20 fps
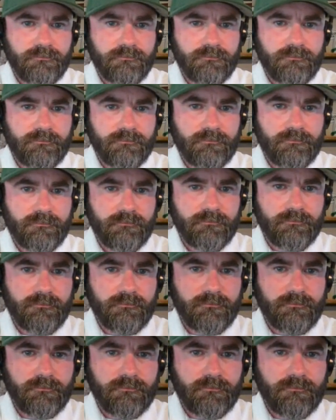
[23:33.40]

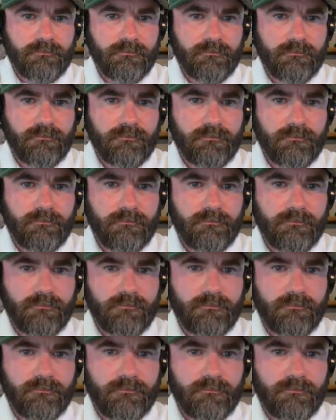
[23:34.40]

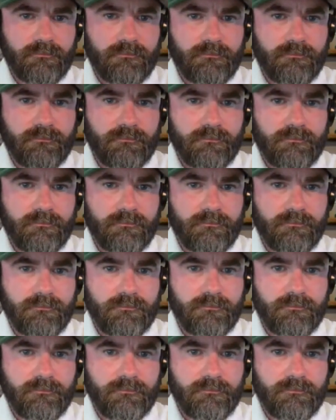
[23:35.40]

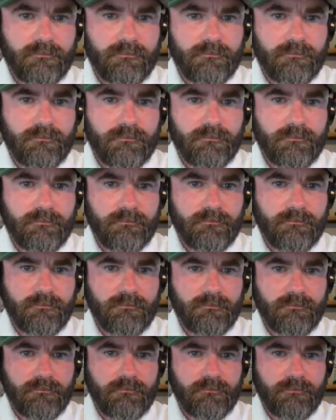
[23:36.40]

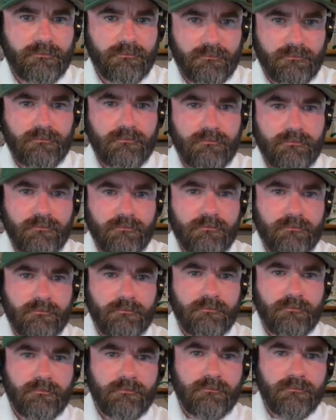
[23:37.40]

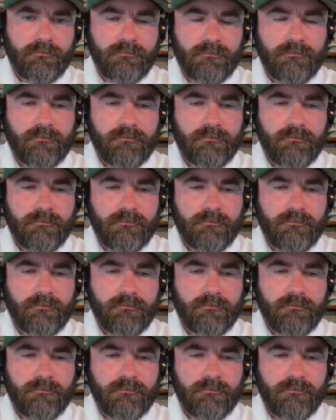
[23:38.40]
(not speaking)